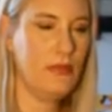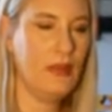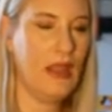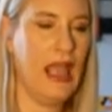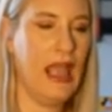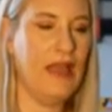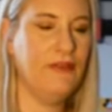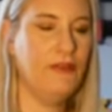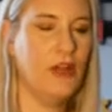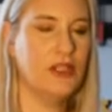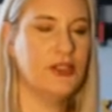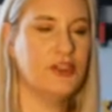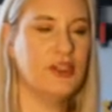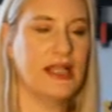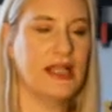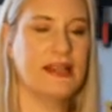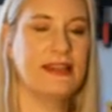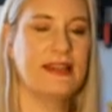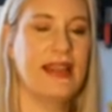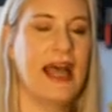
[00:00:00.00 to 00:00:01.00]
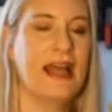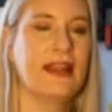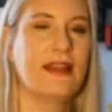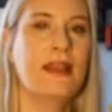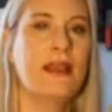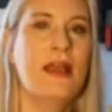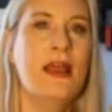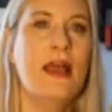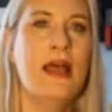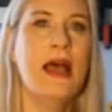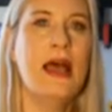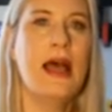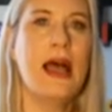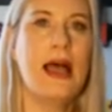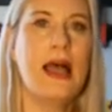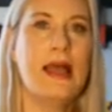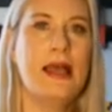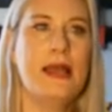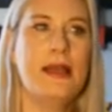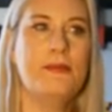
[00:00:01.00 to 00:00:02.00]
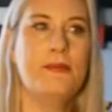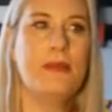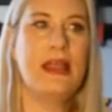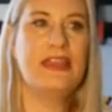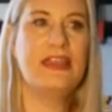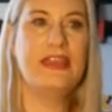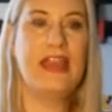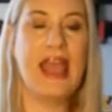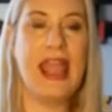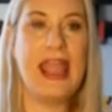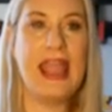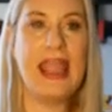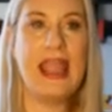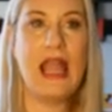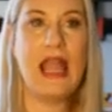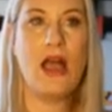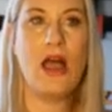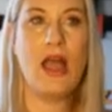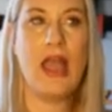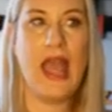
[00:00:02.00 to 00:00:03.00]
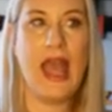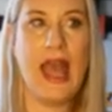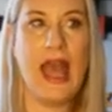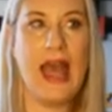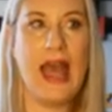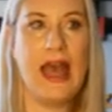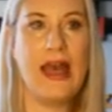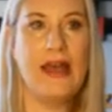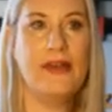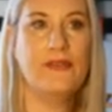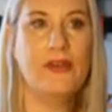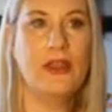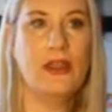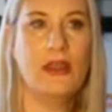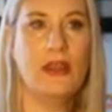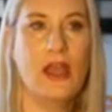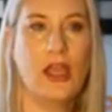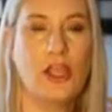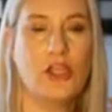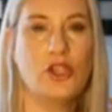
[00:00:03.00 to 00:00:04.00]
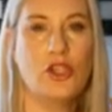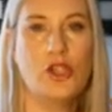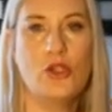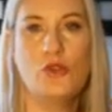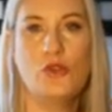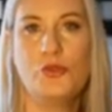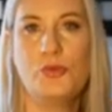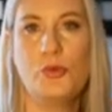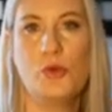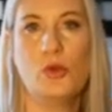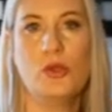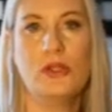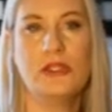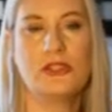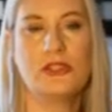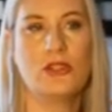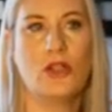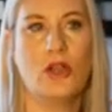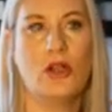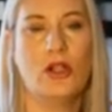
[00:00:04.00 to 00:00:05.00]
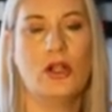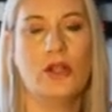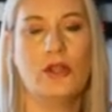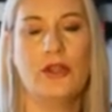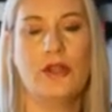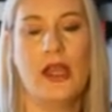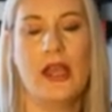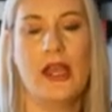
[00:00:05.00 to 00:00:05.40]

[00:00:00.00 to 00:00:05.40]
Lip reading: I have not checked that. They have a huge pool. It's called